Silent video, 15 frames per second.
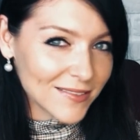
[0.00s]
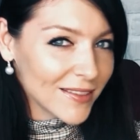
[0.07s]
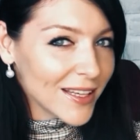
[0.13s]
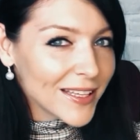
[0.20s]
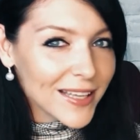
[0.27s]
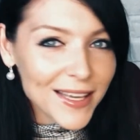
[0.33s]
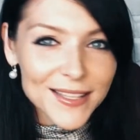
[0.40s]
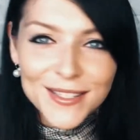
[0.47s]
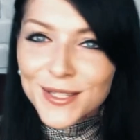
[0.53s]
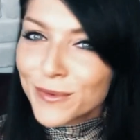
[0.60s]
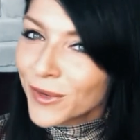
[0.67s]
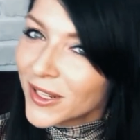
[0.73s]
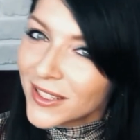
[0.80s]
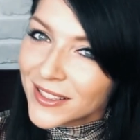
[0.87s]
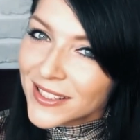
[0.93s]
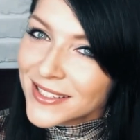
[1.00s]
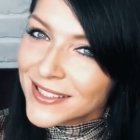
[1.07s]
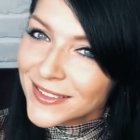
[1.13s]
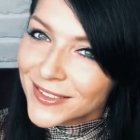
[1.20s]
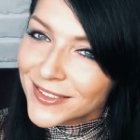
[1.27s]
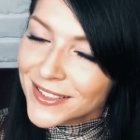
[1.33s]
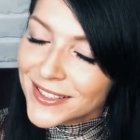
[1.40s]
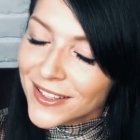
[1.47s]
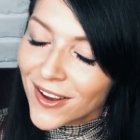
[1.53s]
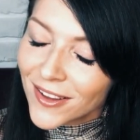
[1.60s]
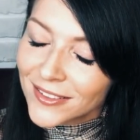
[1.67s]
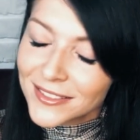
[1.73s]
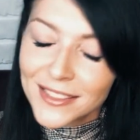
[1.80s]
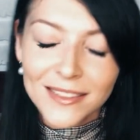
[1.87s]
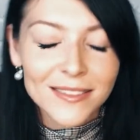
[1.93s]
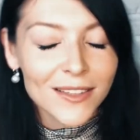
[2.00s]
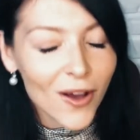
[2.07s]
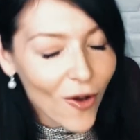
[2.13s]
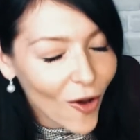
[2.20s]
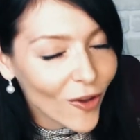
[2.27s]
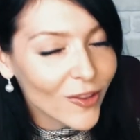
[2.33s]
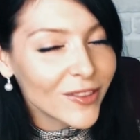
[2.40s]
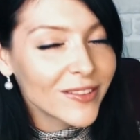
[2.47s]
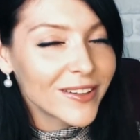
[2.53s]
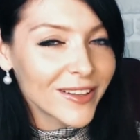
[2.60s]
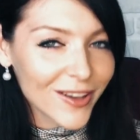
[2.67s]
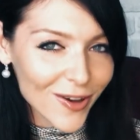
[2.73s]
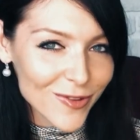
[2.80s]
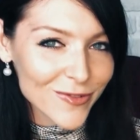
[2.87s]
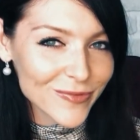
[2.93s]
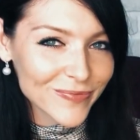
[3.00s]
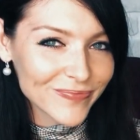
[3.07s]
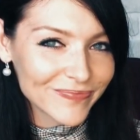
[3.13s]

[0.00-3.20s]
in case you want to listen to this content on the go.